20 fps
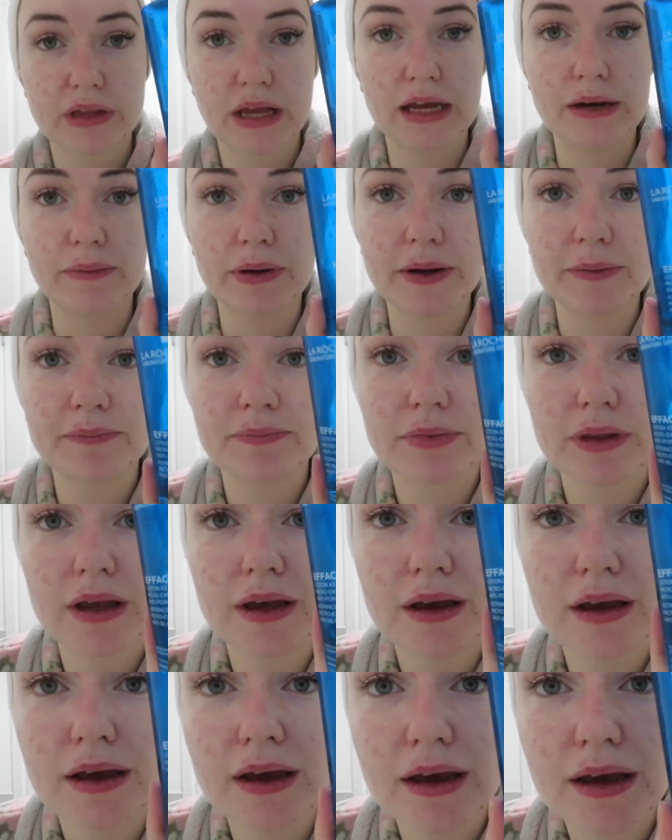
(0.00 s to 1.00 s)
Anyway,
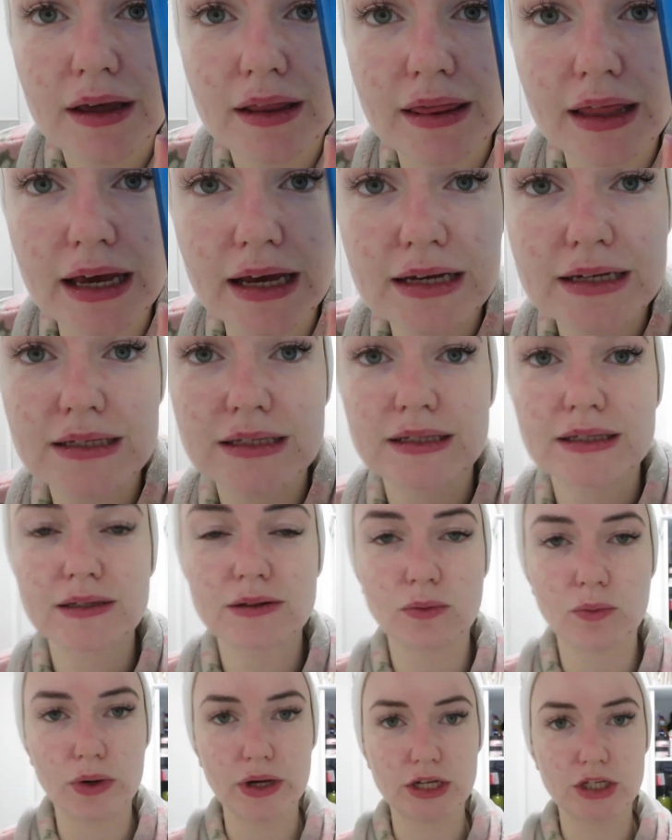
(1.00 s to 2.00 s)
this,
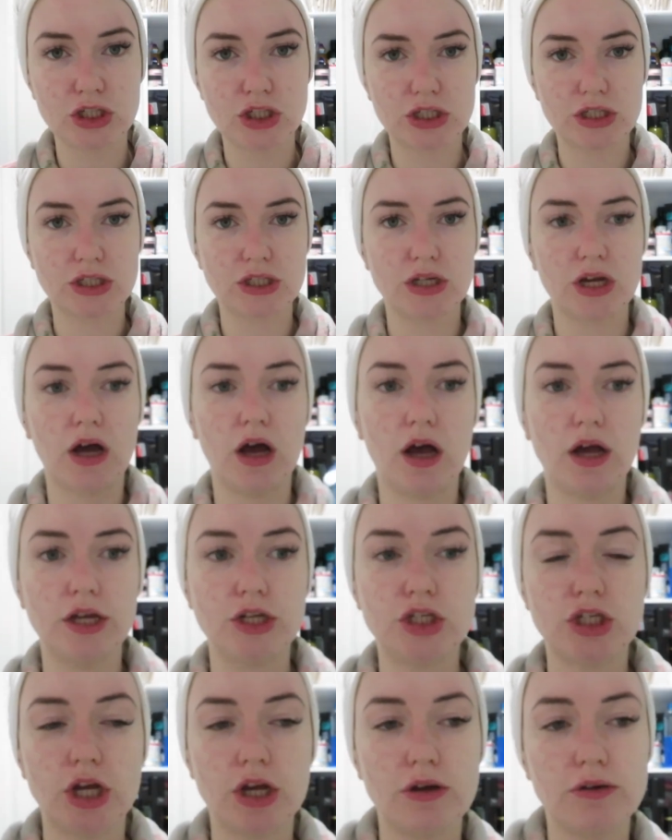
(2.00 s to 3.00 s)
which I
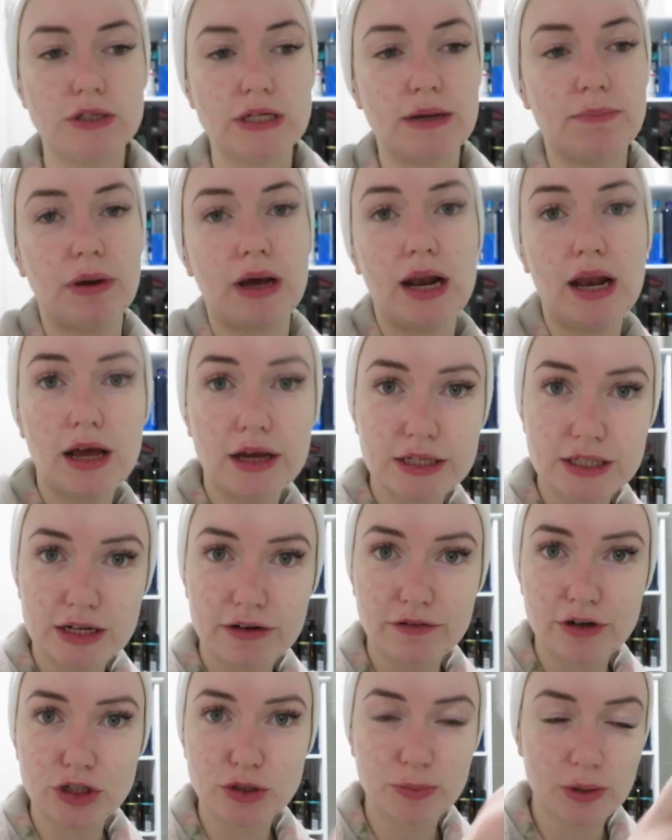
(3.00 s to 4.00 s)
showed in my last
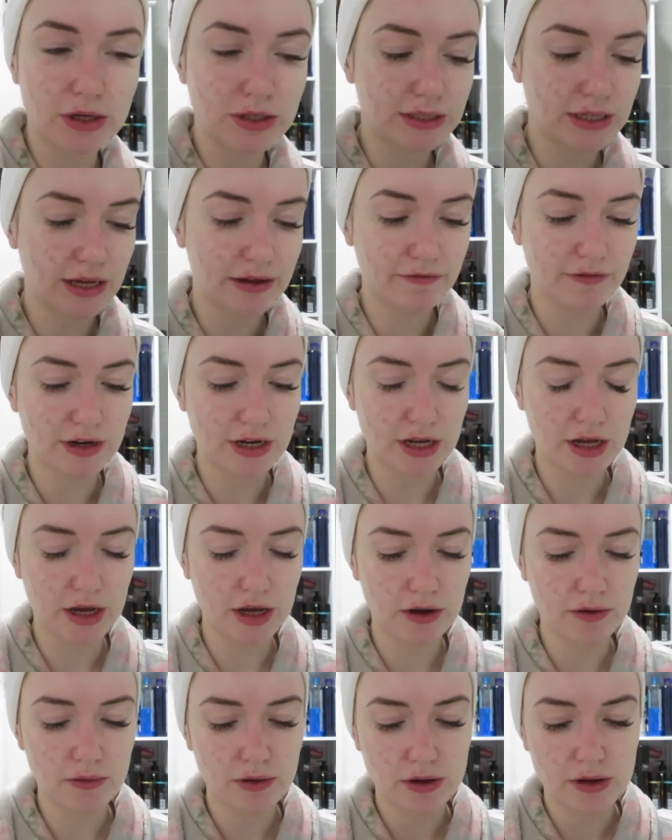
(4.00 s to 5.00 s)
La Roche Posay
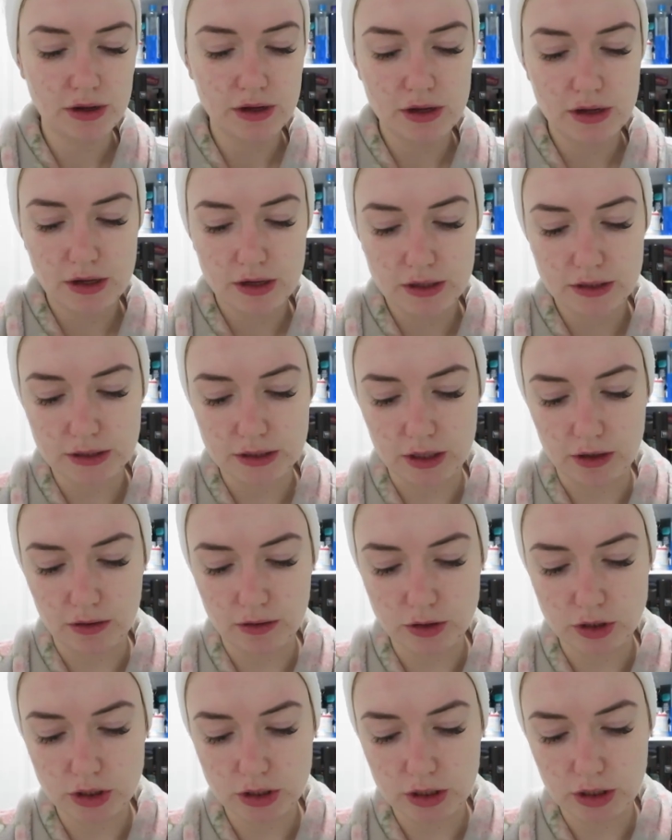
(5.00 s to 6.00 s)
video, so
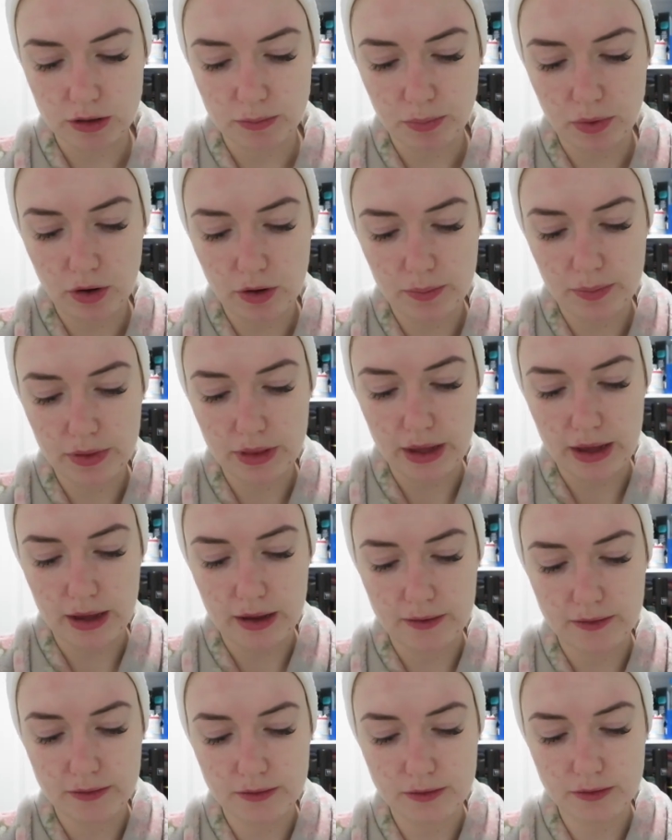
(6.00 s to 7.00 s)
I'm just going to pop
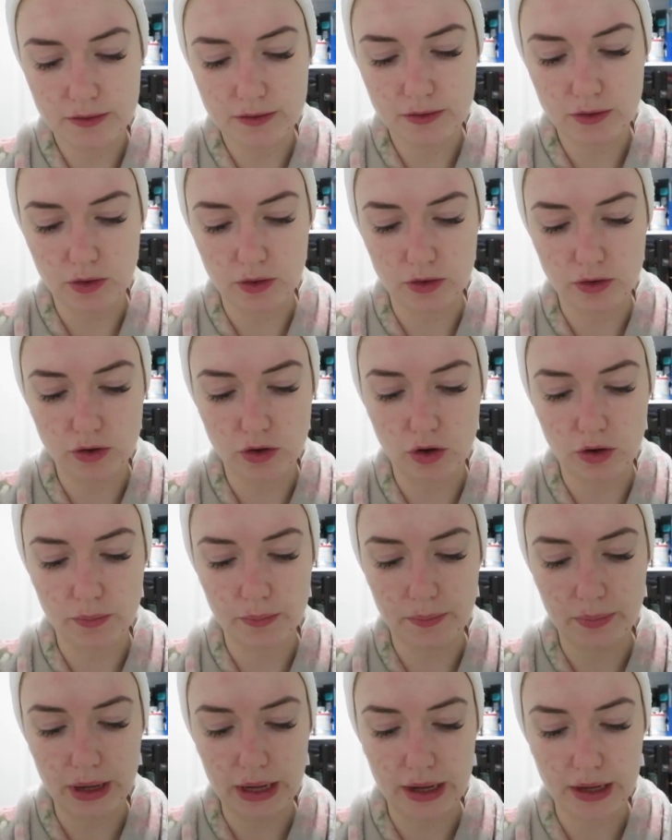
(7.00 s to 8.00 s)
that on a
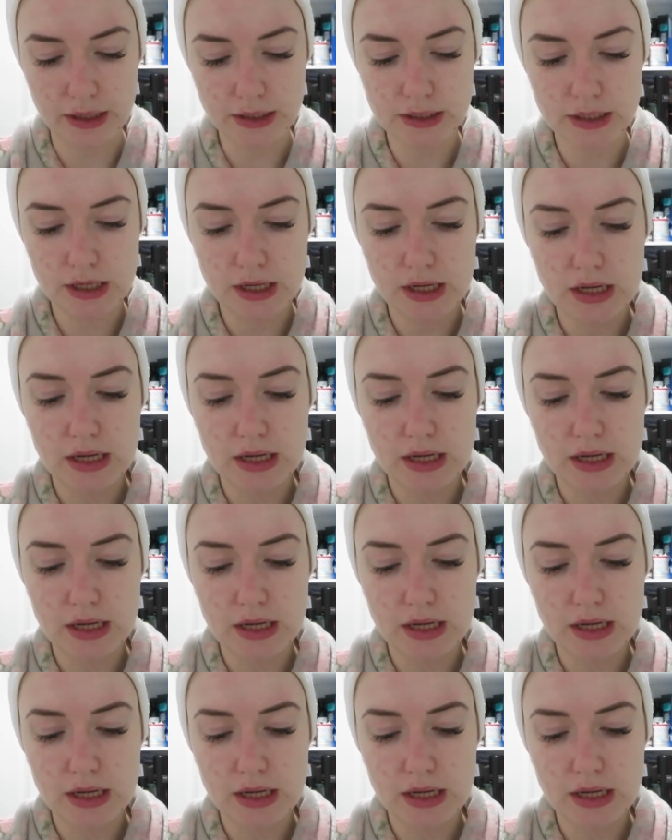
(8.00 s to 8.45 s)
cotton pad.